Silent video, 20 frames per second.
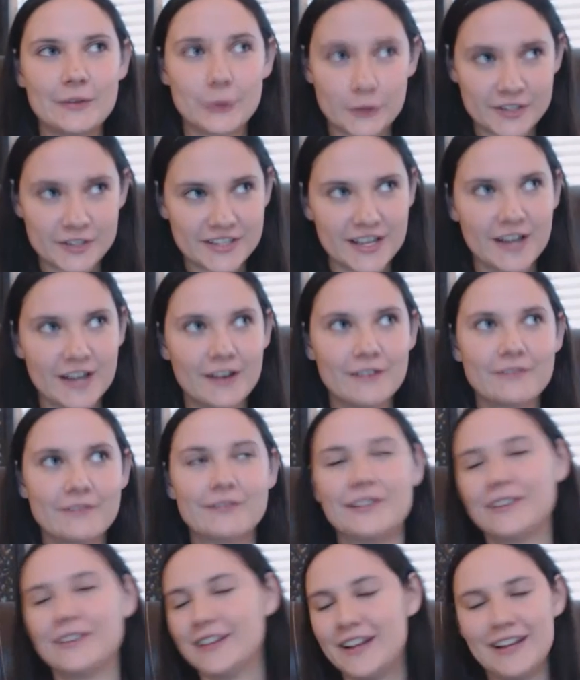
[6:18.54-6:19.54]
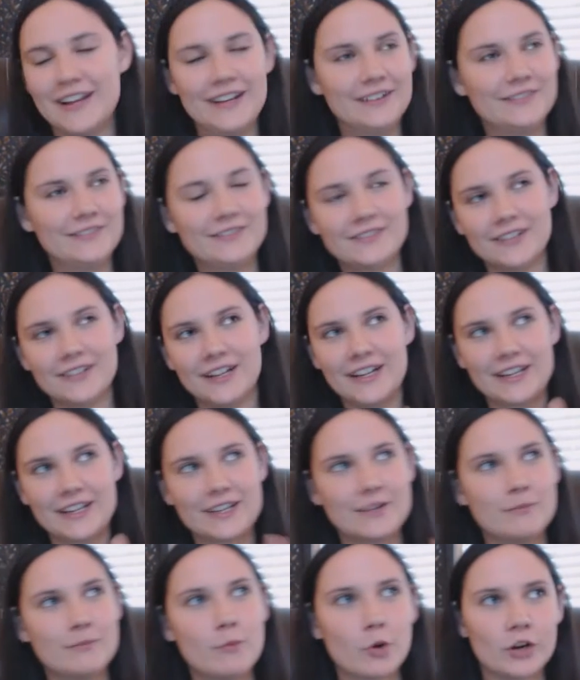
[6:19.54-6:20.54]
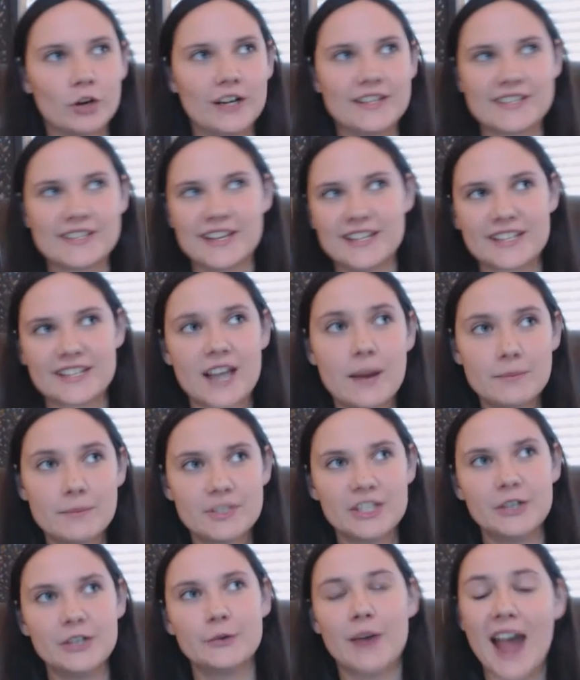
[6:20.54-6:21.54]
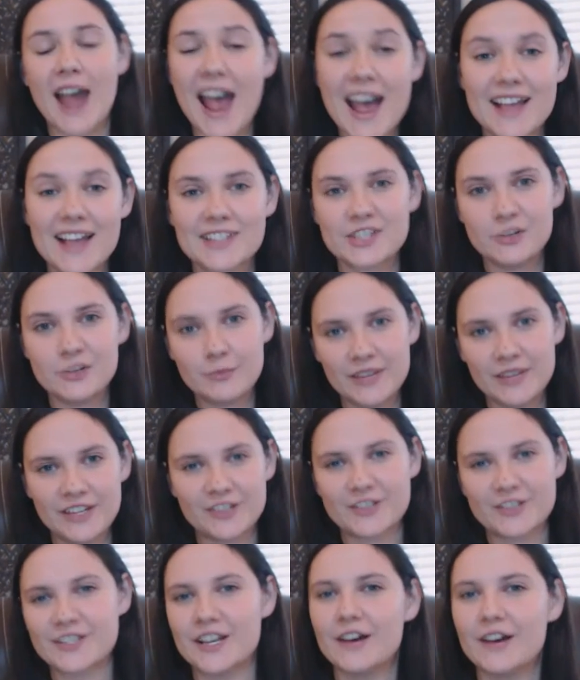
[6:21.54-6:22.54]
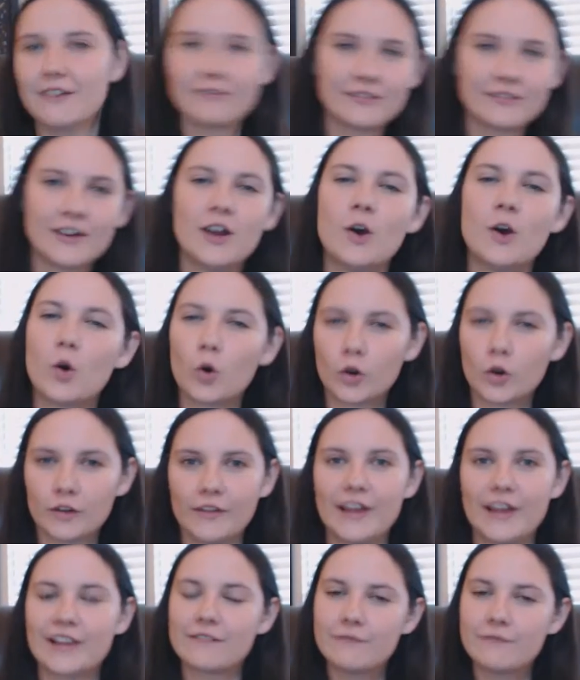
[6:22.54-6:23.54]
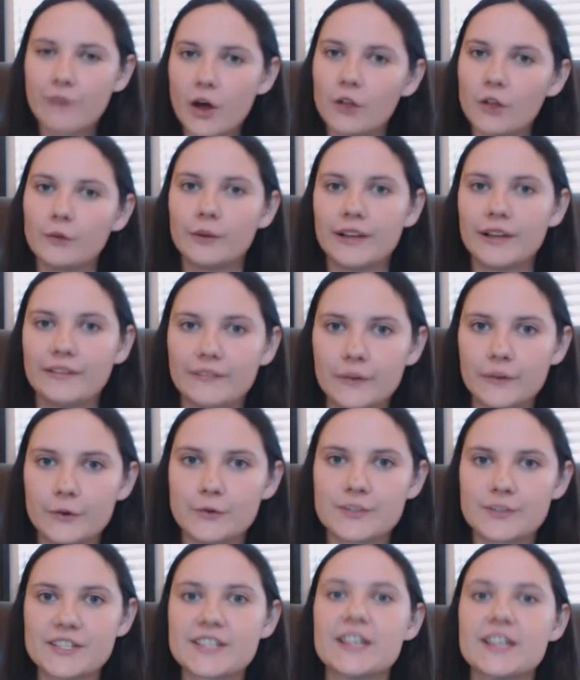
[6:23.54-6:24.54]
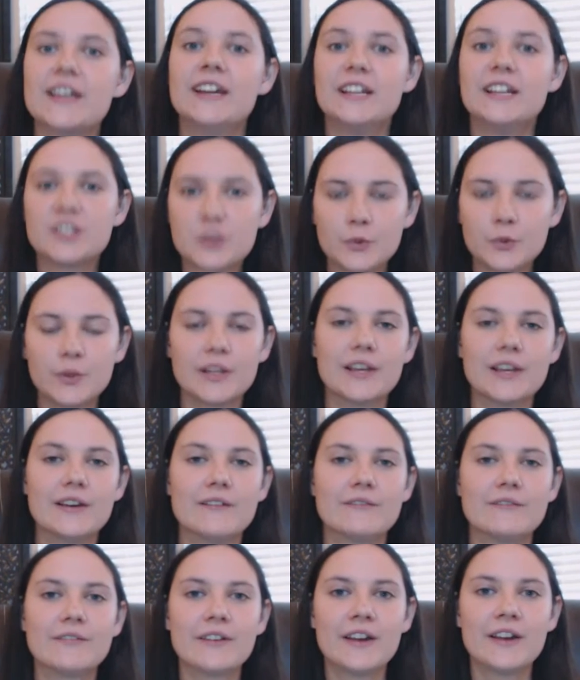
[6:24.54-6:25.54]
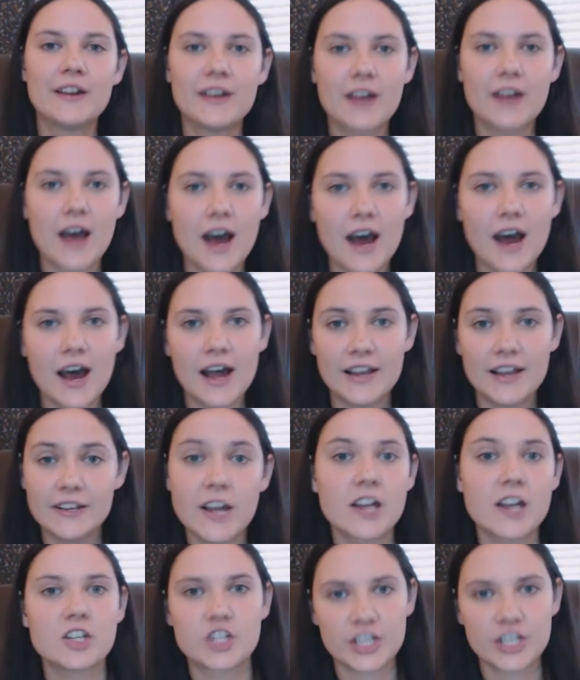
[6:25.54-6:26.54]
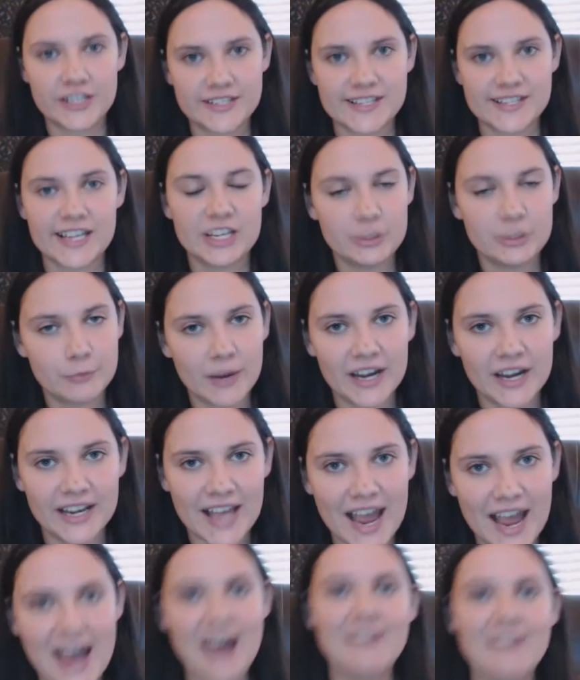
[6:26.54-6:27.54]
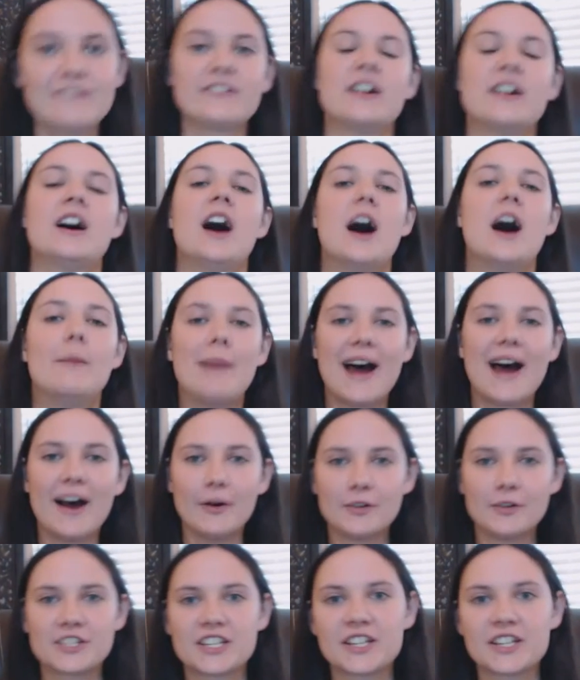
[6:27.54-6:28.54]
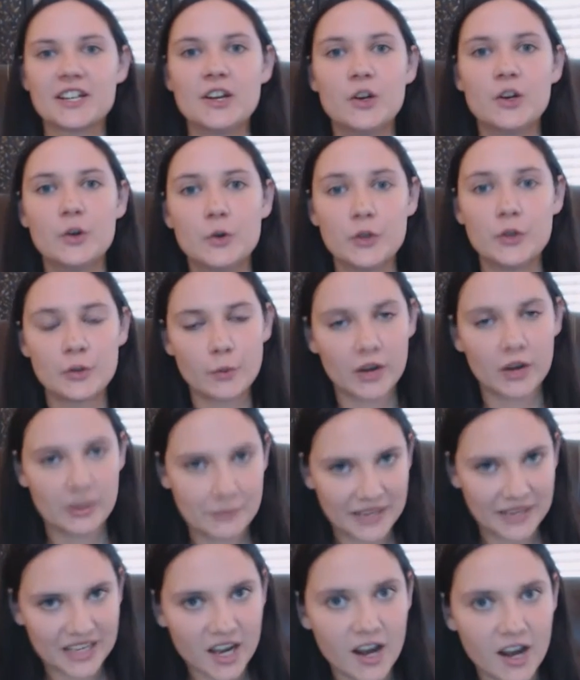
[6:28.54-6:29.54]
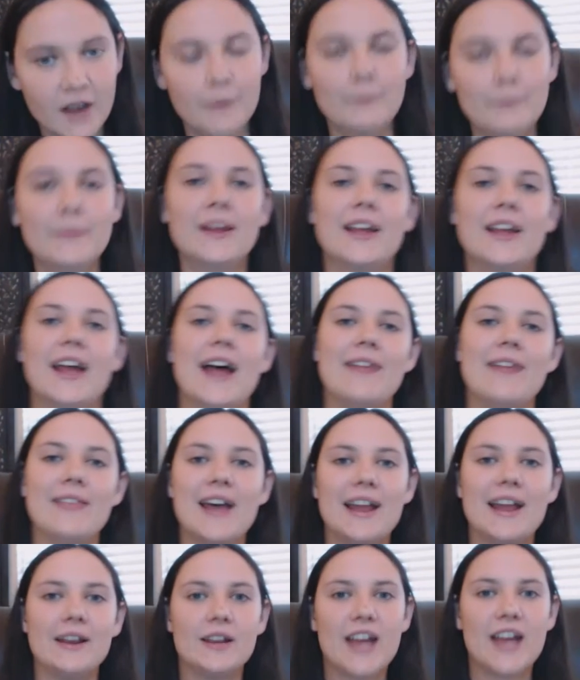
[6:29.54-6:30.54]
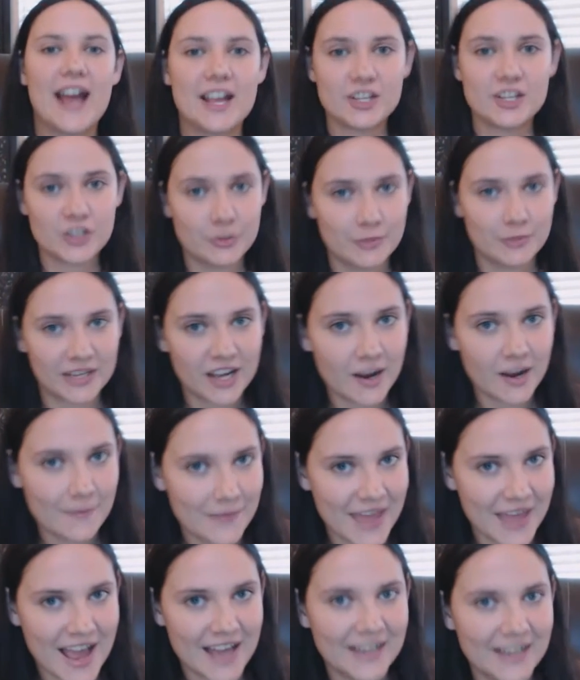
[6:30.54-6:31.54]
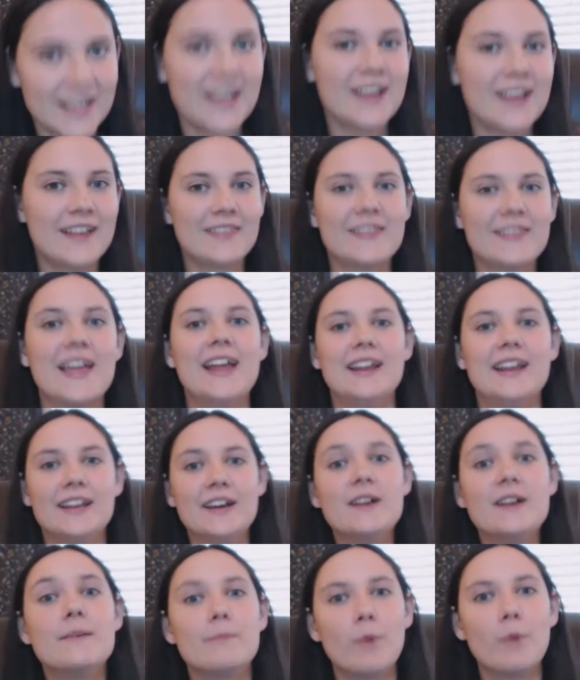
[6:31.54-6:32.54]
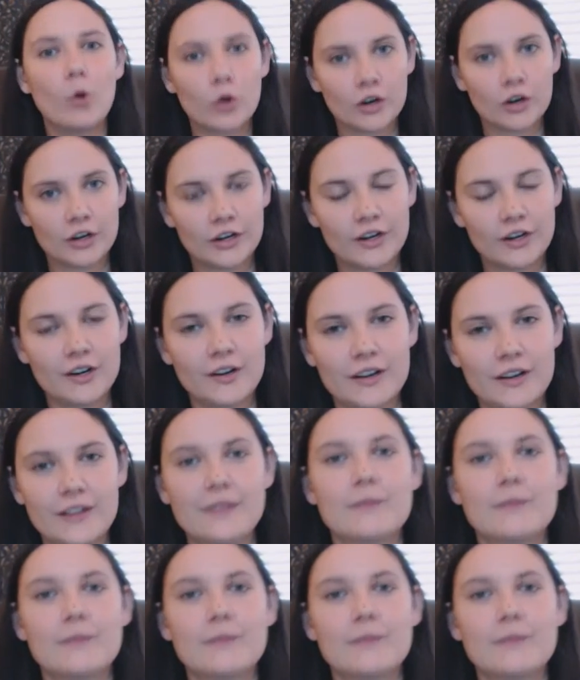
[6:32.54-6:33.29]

yourself and then like more insights come to you as you be yourself or like following those intuitive uh, nudgings that you might have about who you want to become and then as you become that then more